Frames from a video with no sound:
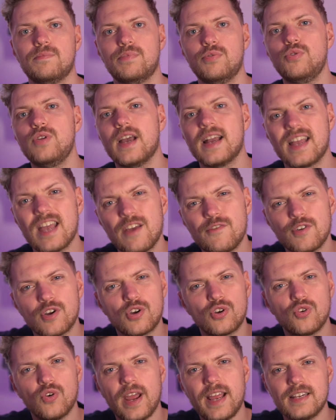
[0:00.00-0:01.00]
Pooya gave a
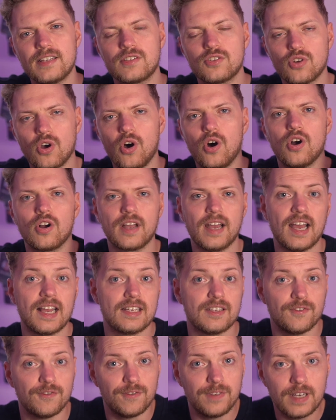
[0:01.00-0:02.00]
great talk at
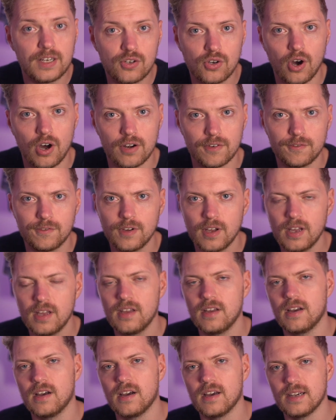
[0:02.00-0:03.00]
ViteConf
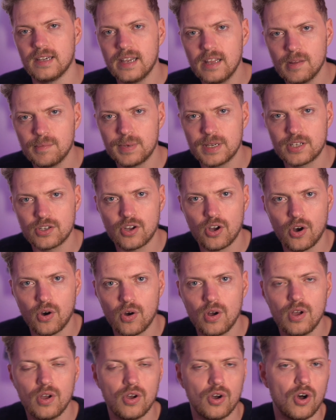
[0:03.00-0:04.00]
uh, a little bit
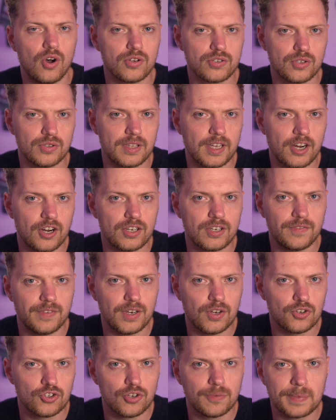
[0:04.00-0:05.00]
ago. Also there, the
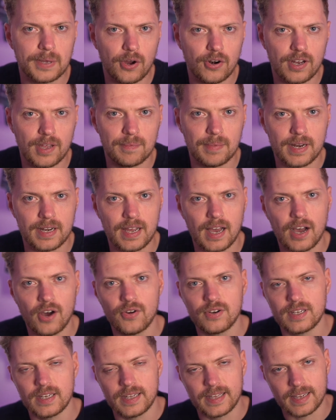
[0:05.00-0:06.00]
video should be online by now,
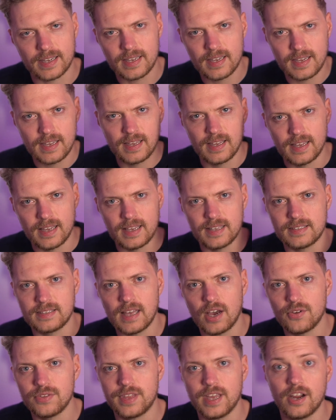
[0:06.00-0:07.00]
and the link is
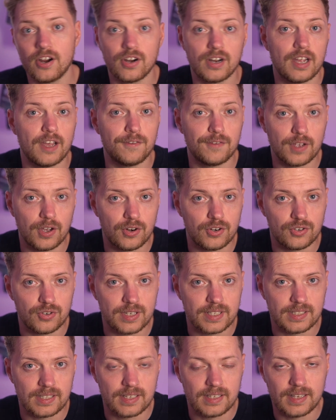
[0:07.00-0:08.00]
down there if you're
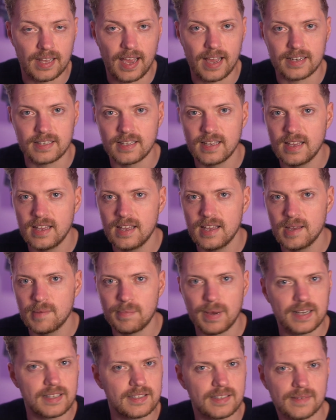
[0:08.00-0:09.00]
interested in that.
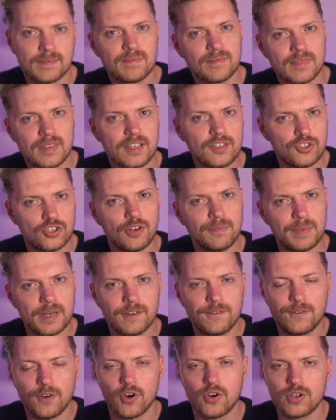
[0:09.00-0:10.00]
But this should be
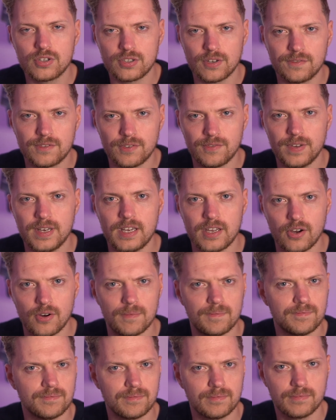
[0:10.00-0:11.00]
the focus of the video.
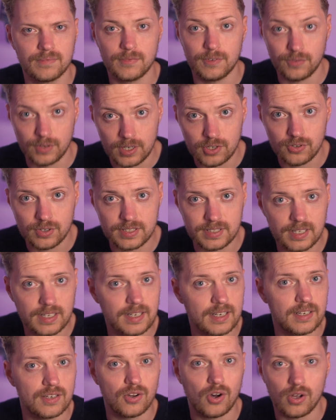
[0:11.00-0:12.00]
If you're
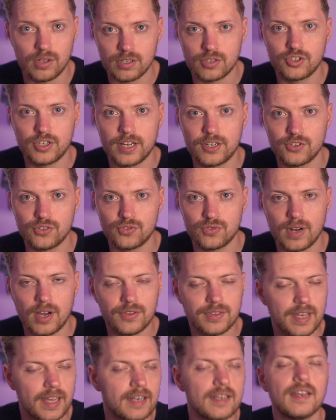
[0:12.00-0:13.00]
interested in all the changes
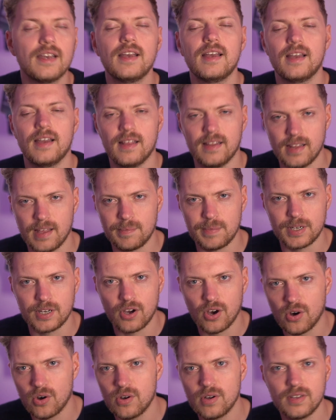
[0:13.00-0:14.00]
around that, let me
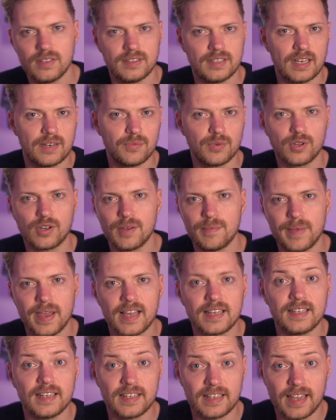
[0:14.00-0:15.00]
know, then we can make
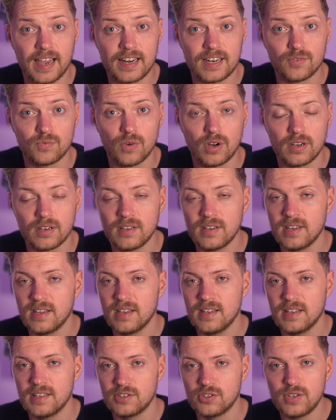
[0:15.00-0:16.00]
a dedicated one.
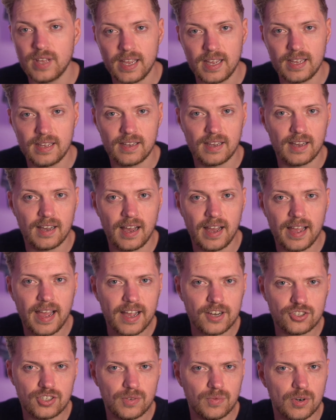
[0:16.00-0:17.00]
Today, I
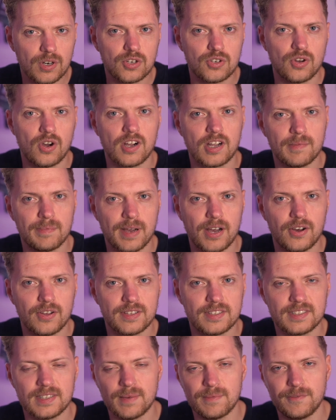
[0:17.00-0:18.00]
actually want to talk
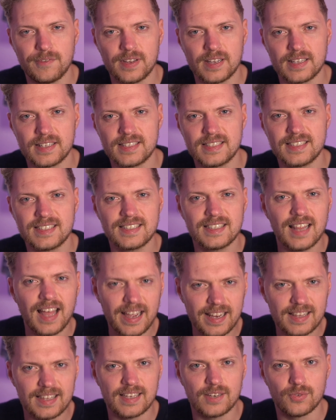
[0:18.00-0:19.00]
about something
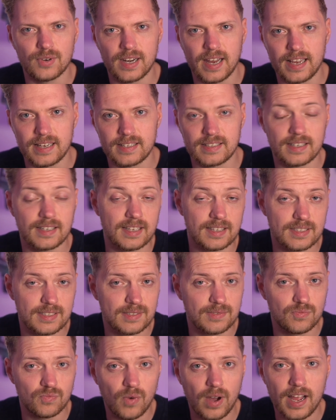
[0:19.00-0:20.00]
slightly related.
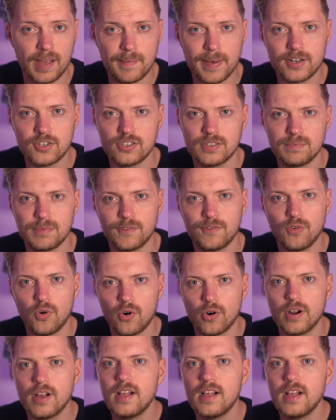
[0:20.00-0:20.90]
That's why I mentioned before,